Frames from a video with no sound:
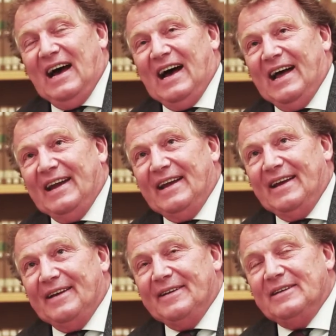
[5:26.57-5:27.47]

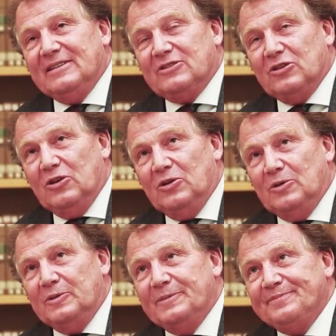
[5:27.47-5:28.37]
And
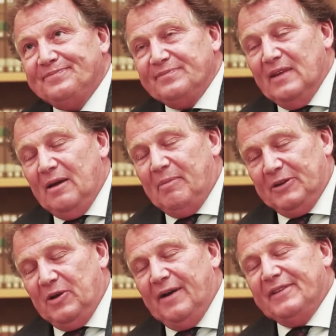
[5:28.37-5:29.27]
but
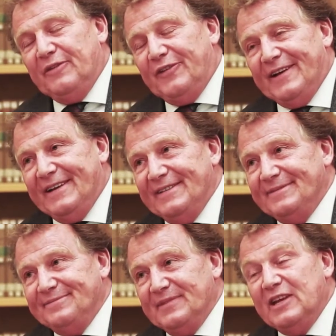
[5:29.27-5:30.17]
you have
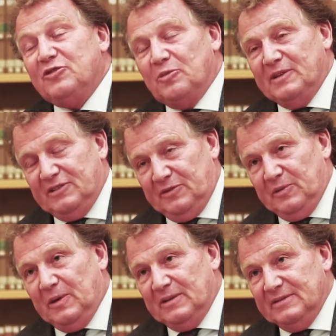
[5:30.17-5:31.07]
different instruments if
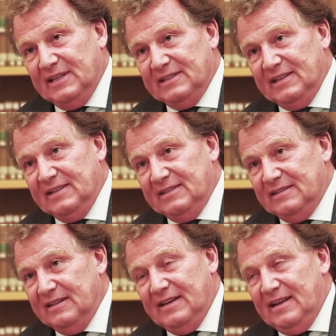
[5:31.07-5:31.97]
you want. That
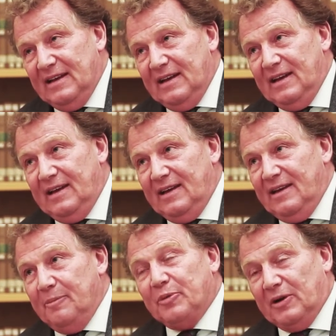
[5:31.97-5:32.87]
is
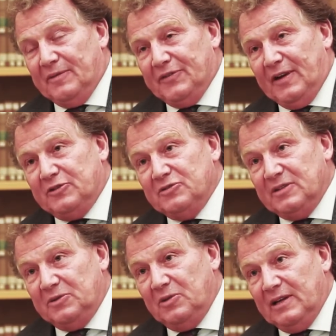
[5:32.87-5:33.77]
program of actions
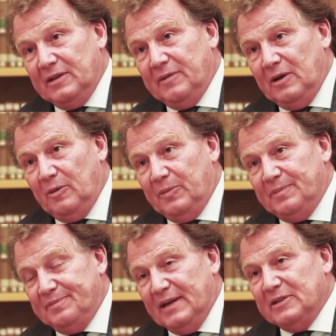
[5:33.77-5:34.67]
that you can develop
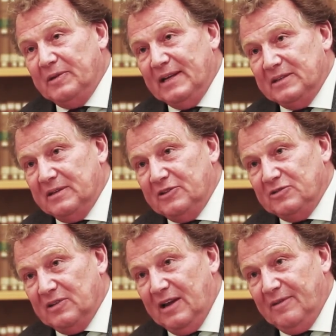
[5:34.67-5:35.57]
at the United
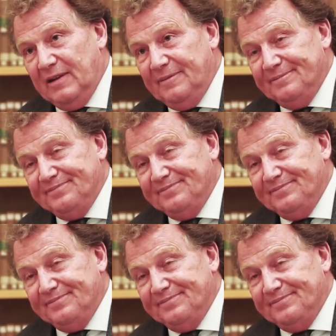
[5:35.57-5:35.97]
Nations level.